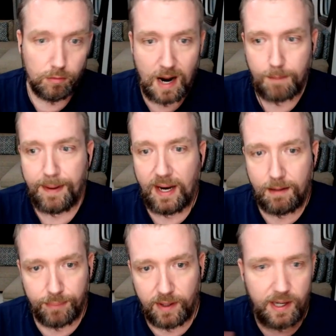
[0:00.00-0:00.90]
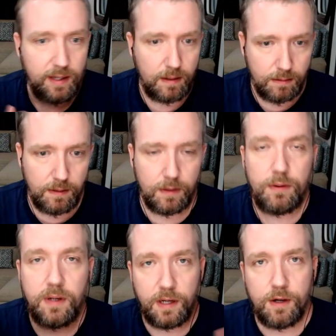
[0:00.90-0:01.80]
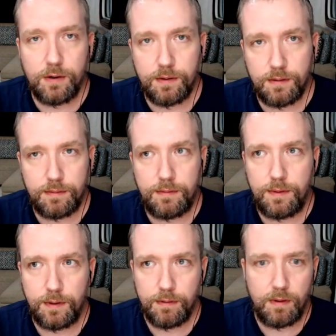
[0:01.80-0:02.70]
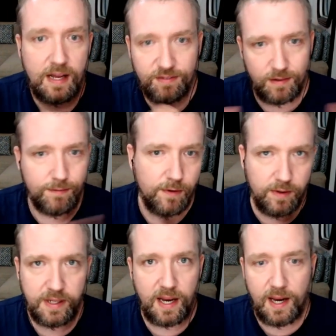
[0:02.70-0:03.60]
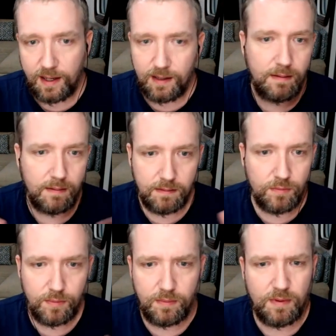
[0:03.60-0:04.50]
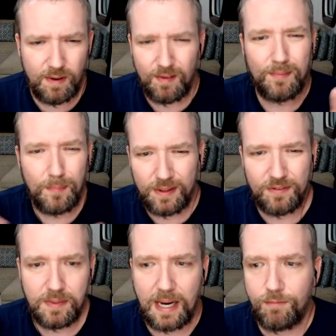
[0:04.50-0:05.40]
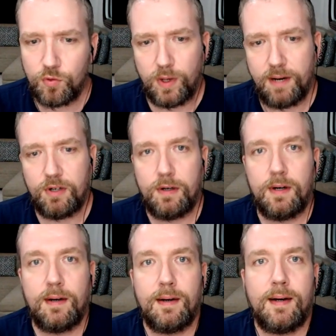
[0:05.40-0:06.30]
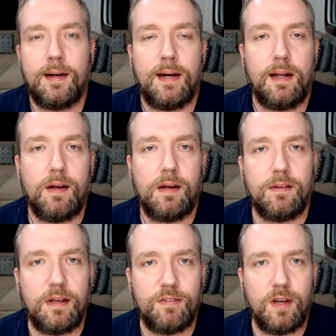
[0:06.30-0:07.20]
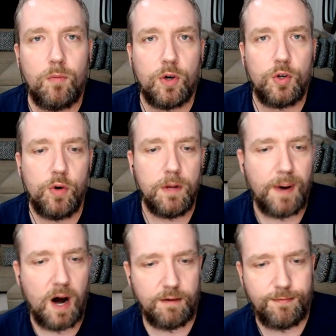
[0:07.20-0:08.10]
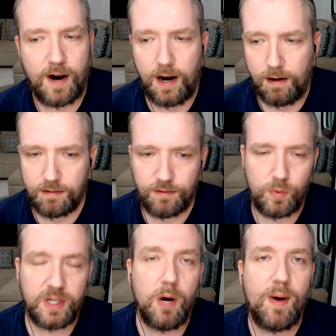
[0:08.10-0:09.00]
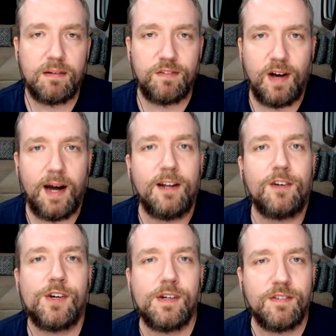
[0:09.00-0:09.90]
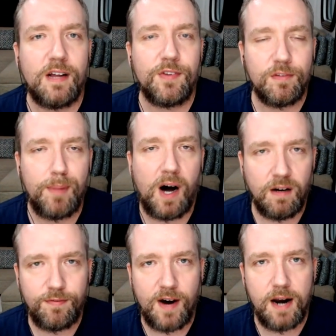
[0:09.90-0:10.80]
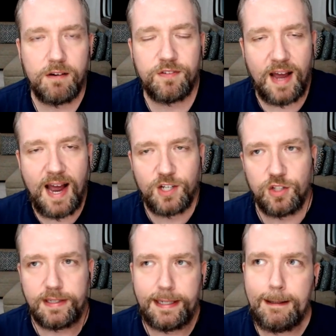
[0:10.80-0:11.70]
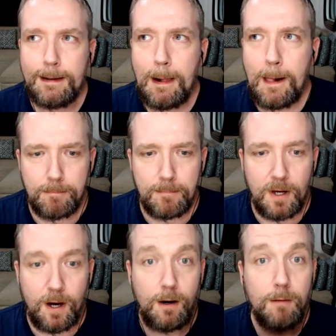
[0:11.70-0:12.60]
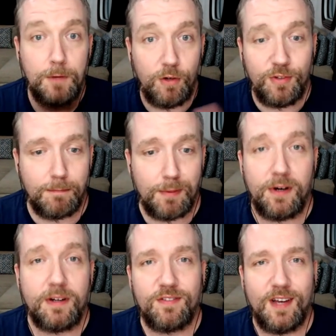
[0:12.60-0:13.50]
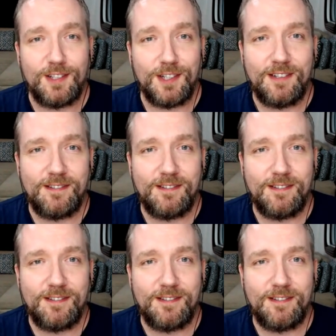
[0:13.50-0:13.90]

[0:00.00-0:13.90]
rock band playing, and, you know, you get your your lesson for the day and, you know, play some games or whatever. And they, they say, we're doing a bonfire. So we go outside. It turns out this bonfire is actually uh, a music burning session.